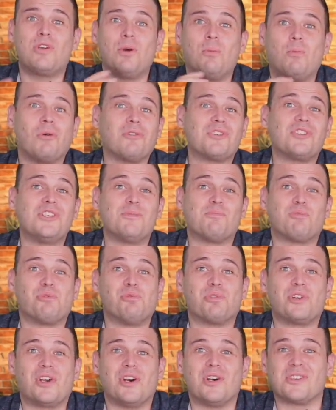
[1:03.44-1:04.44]
can watch his
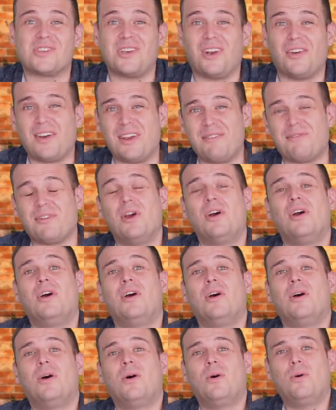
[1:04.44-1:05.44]
broadcast live
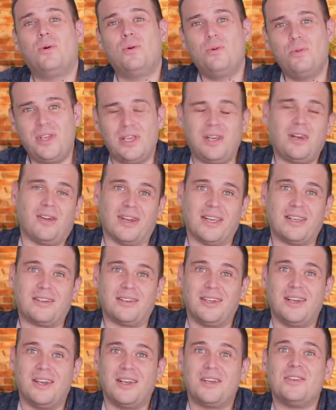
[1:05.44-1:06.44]
all you
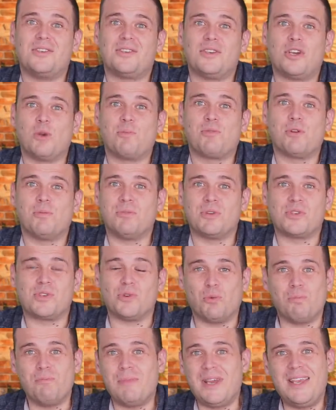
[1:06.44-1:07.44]
like. There's no problem at
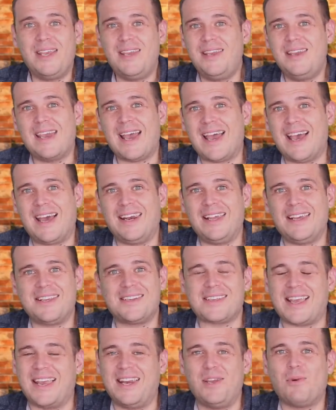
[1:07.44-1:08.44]
all. Me,
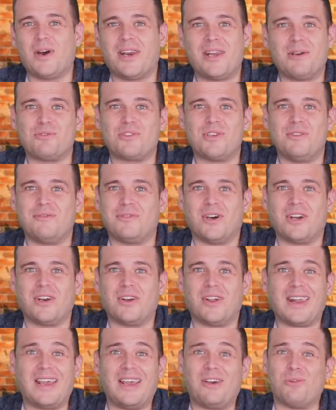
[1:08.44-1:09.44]
Alex, anyone else you find
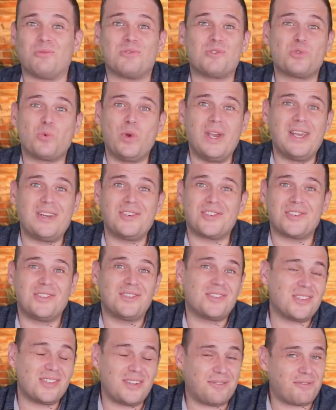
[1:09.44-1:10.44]
like that on Twitch,
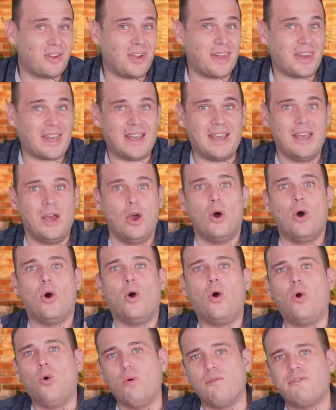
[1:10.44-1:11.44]
stuff like that,
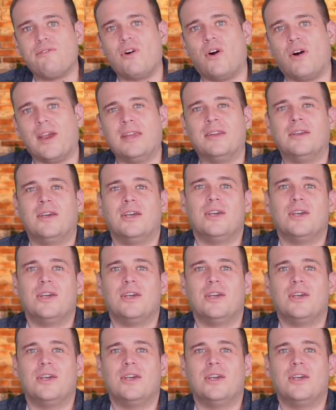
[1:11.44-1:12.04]
all fine